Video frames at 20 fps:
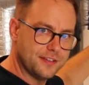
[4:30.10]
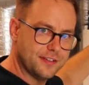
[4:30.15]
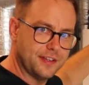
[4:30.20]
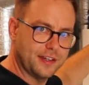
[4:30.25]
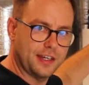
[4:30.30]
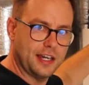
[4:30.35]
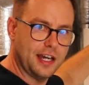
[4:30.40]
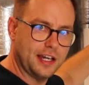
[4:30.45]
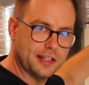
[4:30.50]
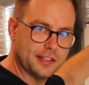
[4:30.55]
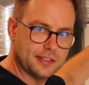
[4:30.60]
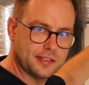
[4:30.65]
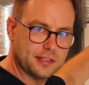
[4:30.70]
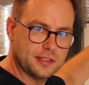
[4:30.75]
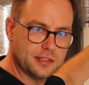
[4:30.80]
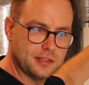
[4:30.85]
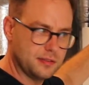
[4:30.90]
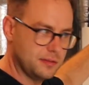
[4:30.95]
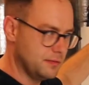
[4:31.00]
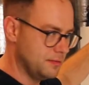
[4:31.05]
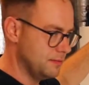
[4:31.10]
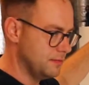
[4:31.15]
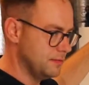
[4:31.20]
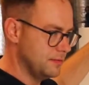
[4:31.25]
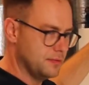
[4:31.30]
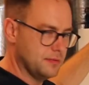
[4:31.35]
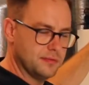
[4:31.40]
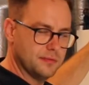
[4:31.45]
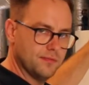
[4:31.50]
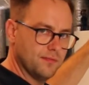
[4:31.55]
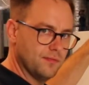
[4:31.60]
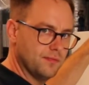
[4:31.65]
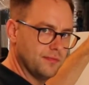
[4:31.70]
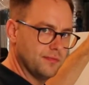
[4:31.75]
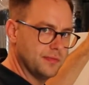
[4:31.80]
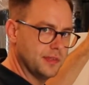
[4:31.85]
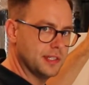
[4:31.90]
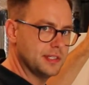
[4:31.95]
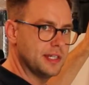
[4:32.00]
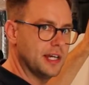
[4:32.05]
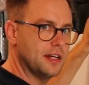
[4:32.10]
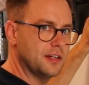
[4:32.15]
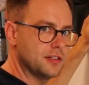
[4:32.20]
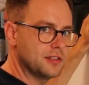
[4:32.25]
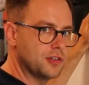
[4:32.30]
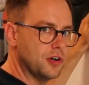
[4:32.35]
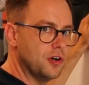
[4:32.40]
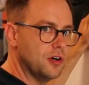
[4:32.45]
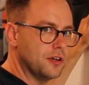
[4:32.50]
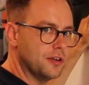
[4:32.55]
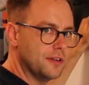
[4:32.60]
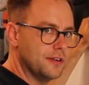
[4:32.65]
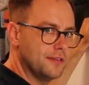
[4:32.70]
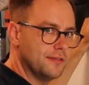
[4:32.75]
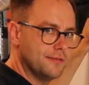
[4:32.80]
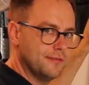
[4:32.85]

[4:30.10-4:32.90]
the case, the sound is gone.